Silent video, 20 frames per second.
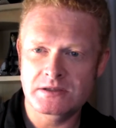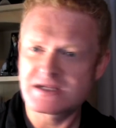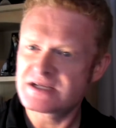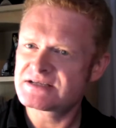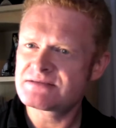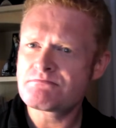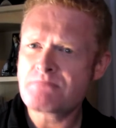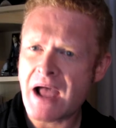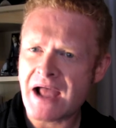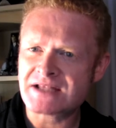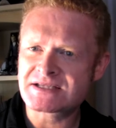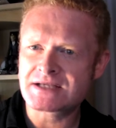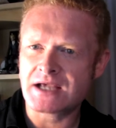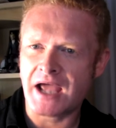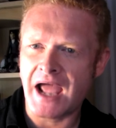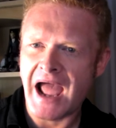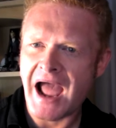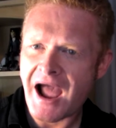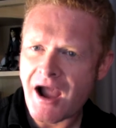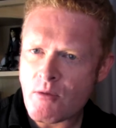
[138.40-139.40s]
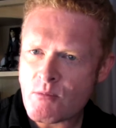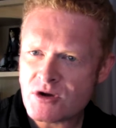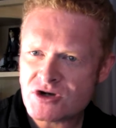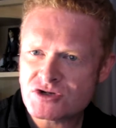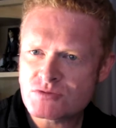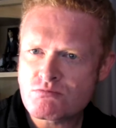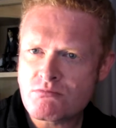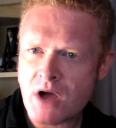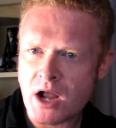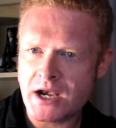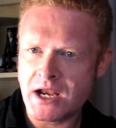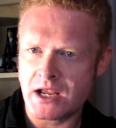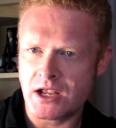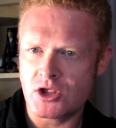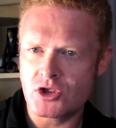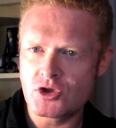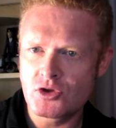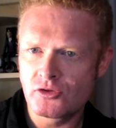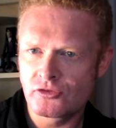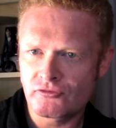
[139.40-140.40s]
doesn't matter how much money
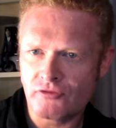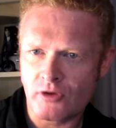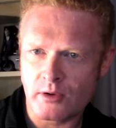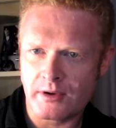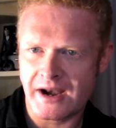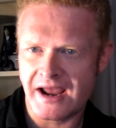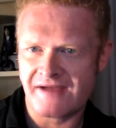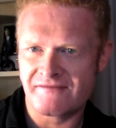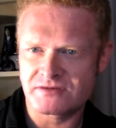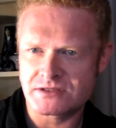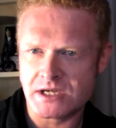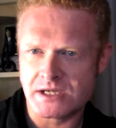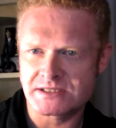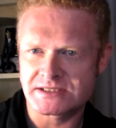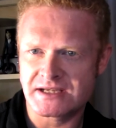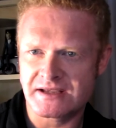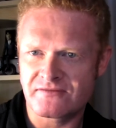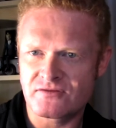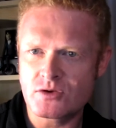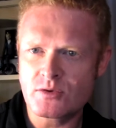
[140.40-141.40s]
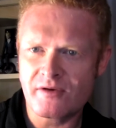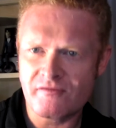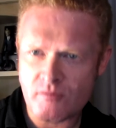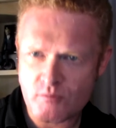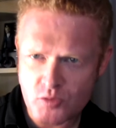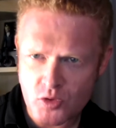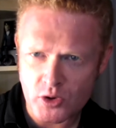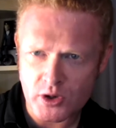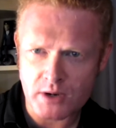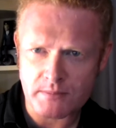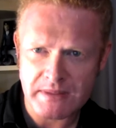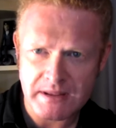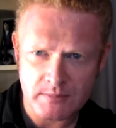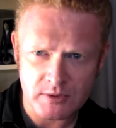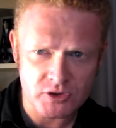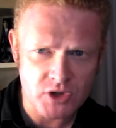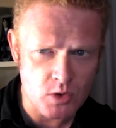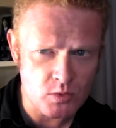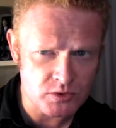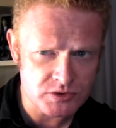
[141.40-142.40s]
you throw at advertising. If you have a product
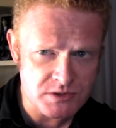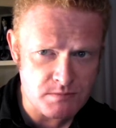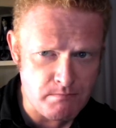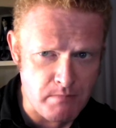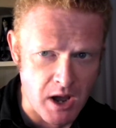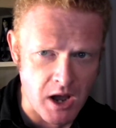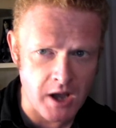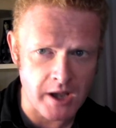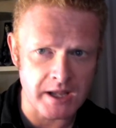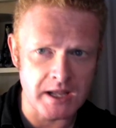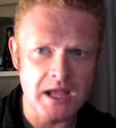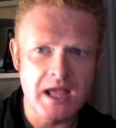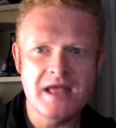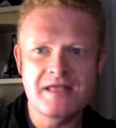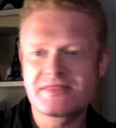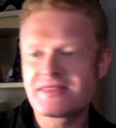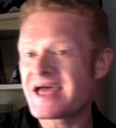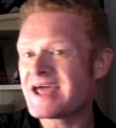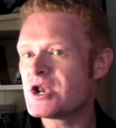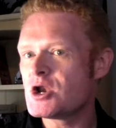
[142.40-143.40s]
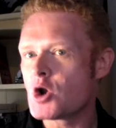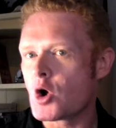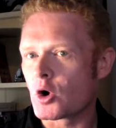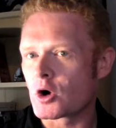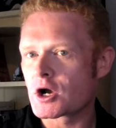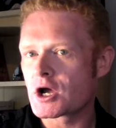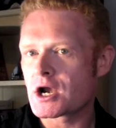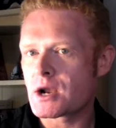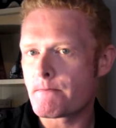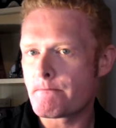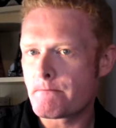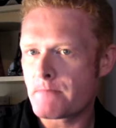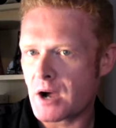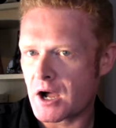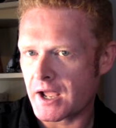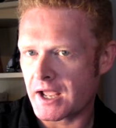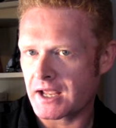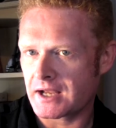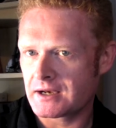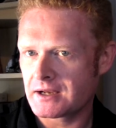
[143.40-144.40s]
people don't want to buy, they're not going to
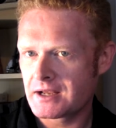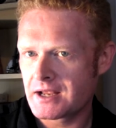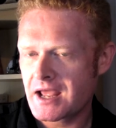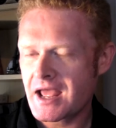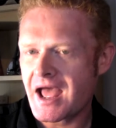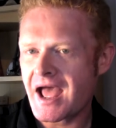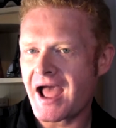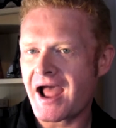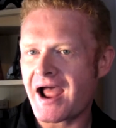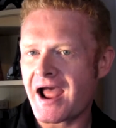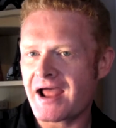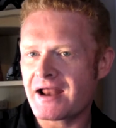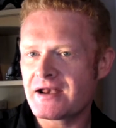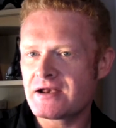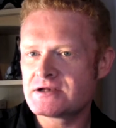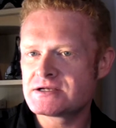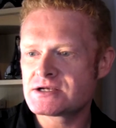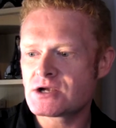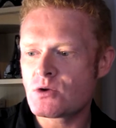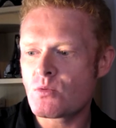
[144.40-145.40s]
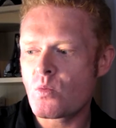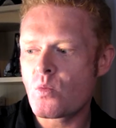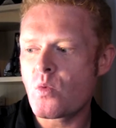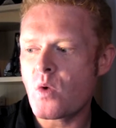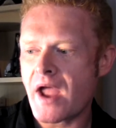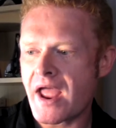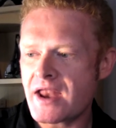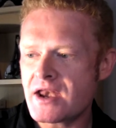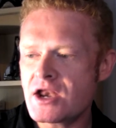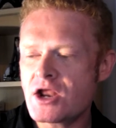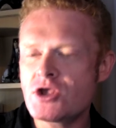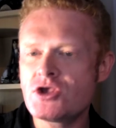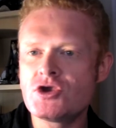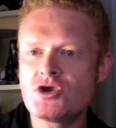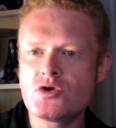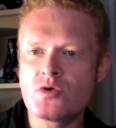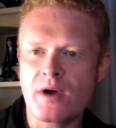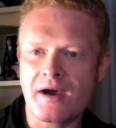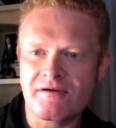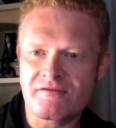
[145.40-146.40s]
buy it. And when
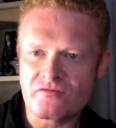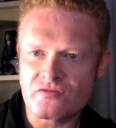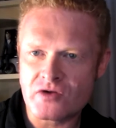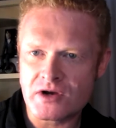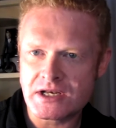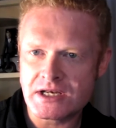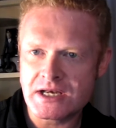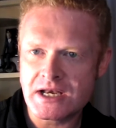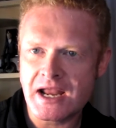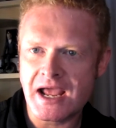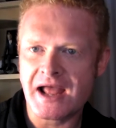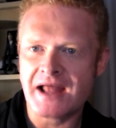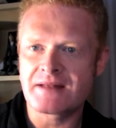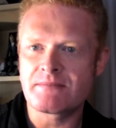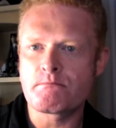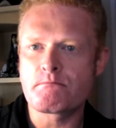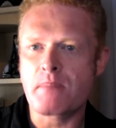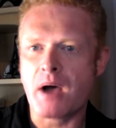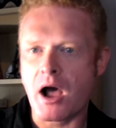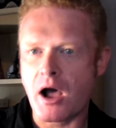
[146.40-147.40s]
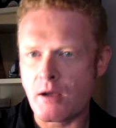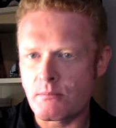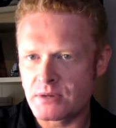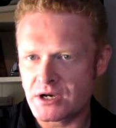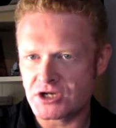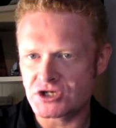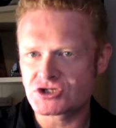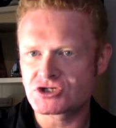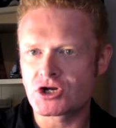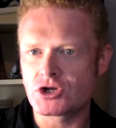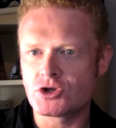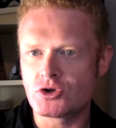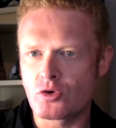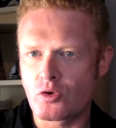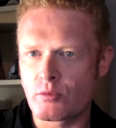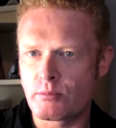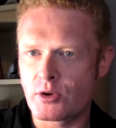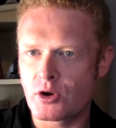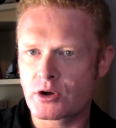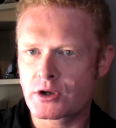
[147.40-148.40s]
you have written and published
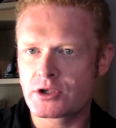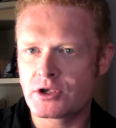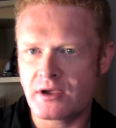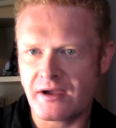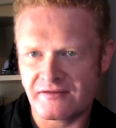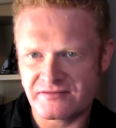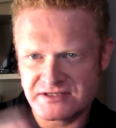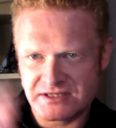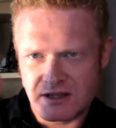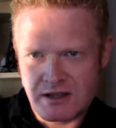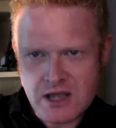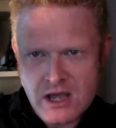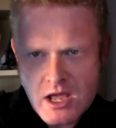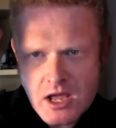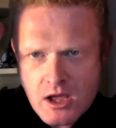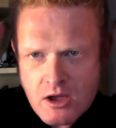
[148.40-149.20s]
your book, you have to